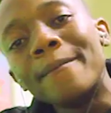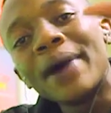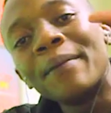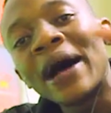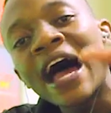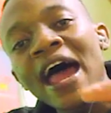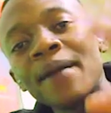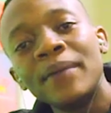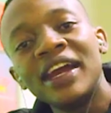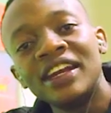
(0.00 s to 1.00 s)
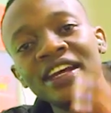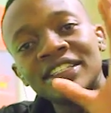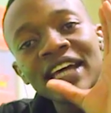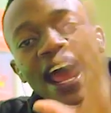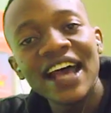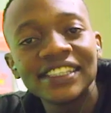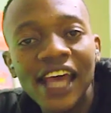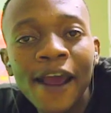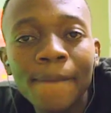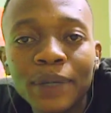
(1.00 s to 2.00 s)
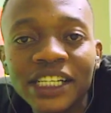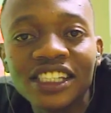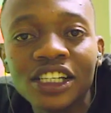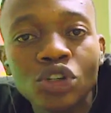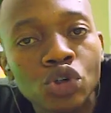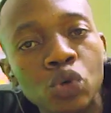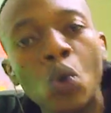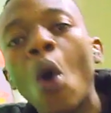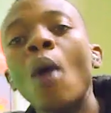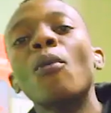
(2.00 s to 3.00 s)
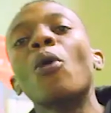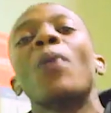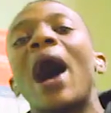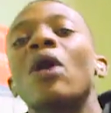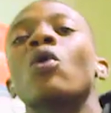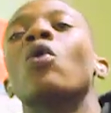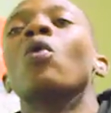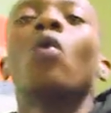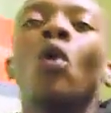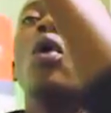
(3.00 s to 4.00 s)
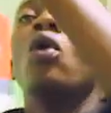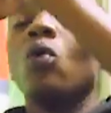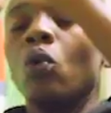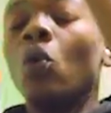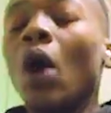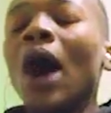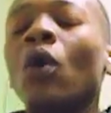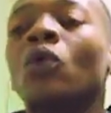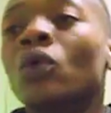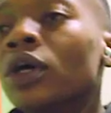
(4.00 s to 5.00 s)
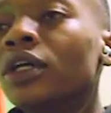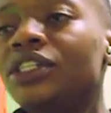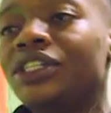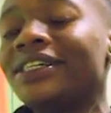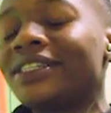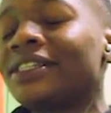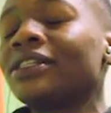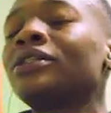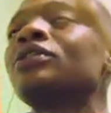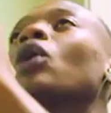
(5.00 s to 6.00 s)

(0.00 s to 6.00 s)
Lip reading: Mama, I made it. SABC2, Muvhango. Wow. Jesus.